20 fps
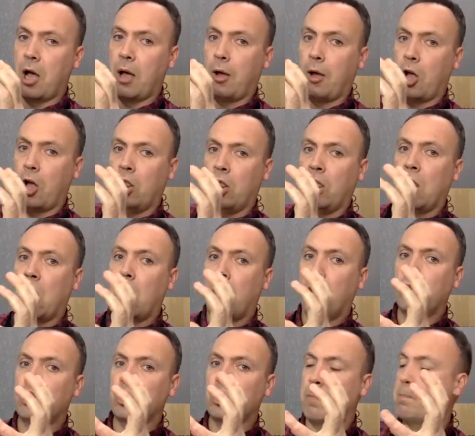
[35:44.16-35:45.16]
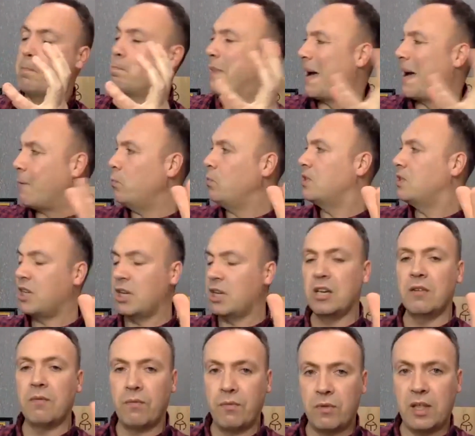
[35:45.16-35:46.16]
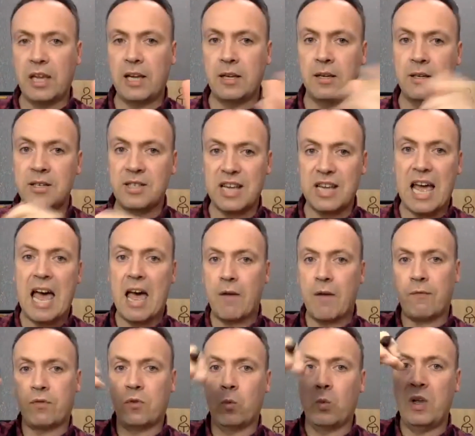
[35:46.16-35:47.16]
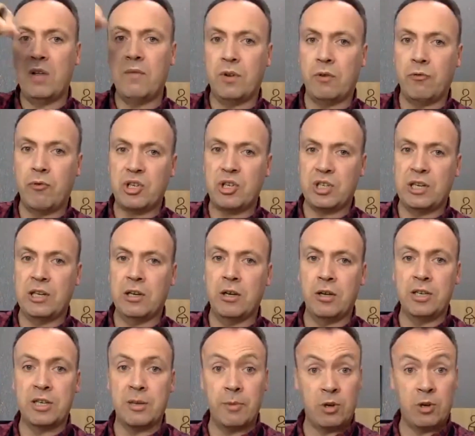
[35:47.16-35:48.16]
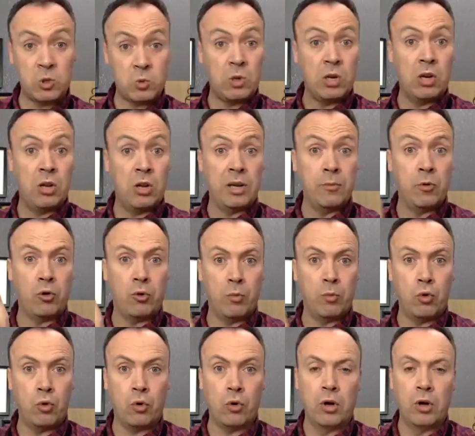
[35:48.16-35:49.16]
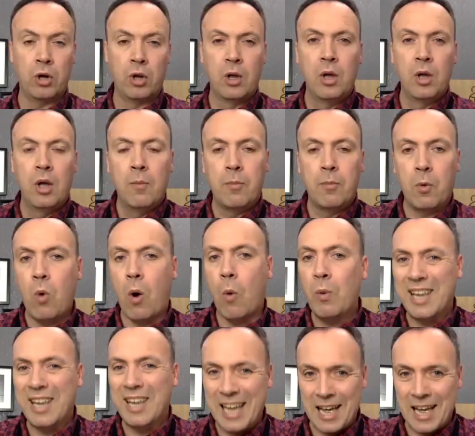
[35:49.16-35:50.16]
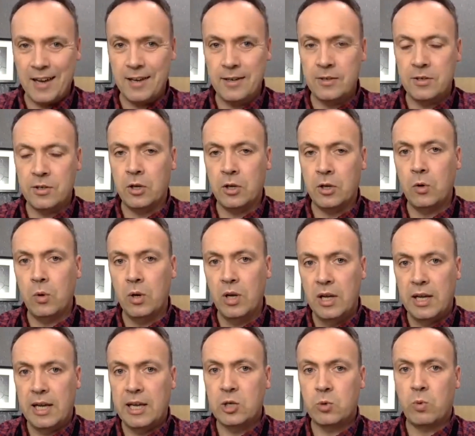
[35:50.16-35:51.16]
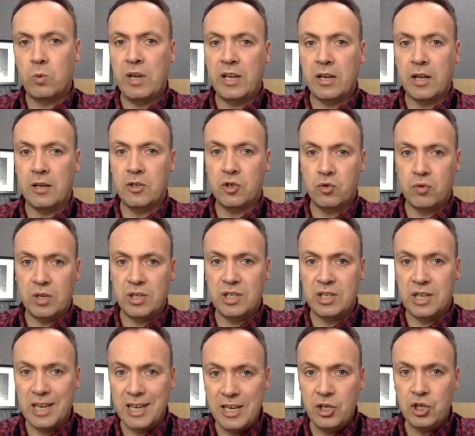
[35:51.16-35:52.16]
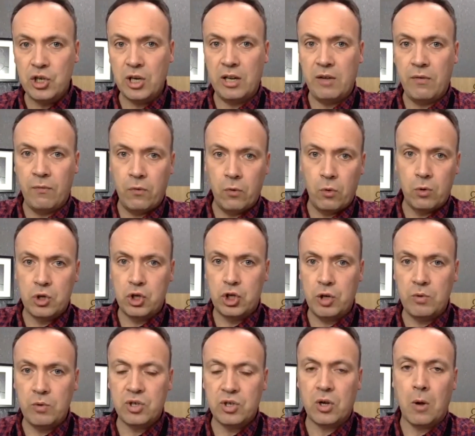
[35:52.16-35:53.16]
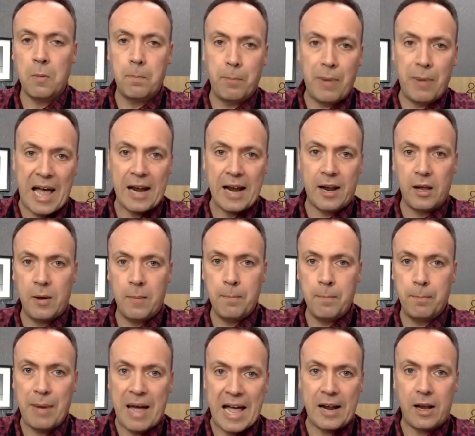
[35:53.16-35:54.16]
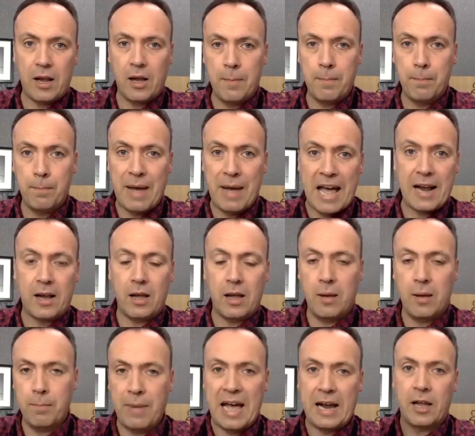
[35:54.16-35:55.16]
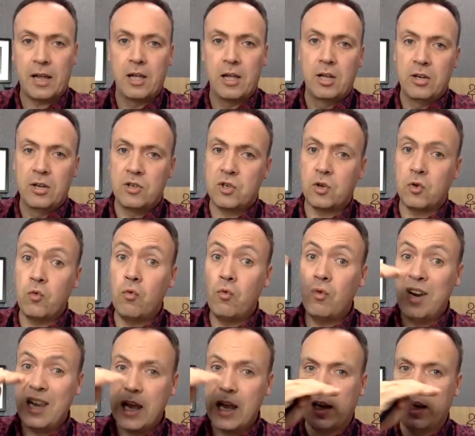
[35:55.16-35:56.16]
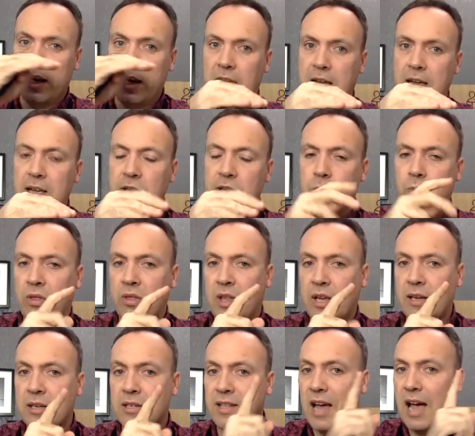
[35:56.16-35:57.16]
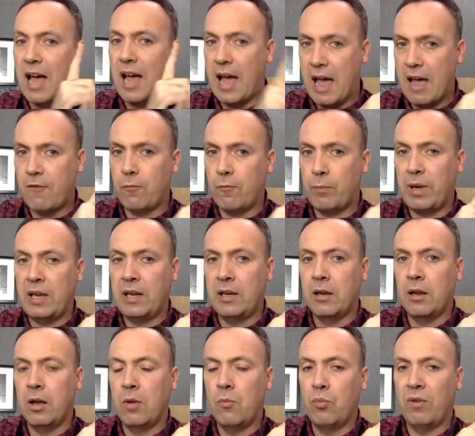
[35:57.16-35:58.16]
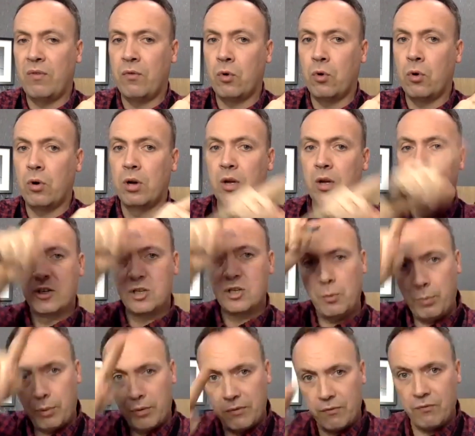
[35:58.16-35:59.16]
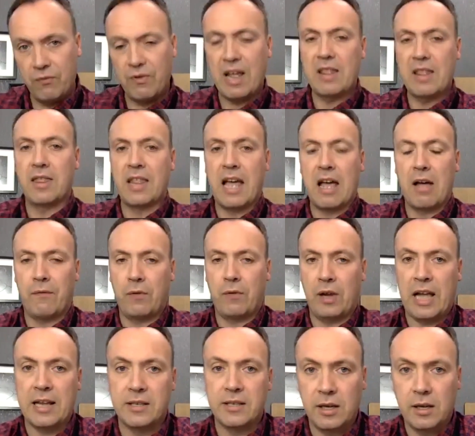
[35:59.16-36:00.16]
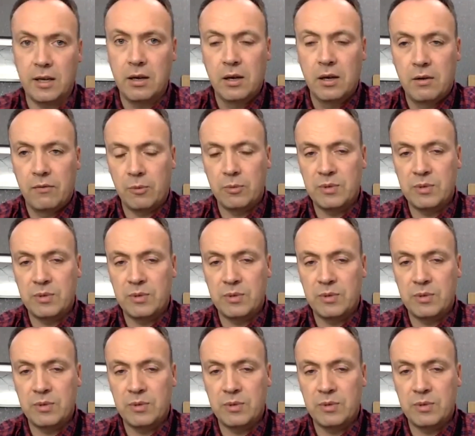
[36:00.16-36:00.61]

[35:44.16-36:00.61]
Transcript: a larger mountain of things after we've originally learned it, because we're learning more and more. But what we can do is we can strategically force students to go back and back and back and back to re-engage with things that have been learned before, to prevent that forgetting from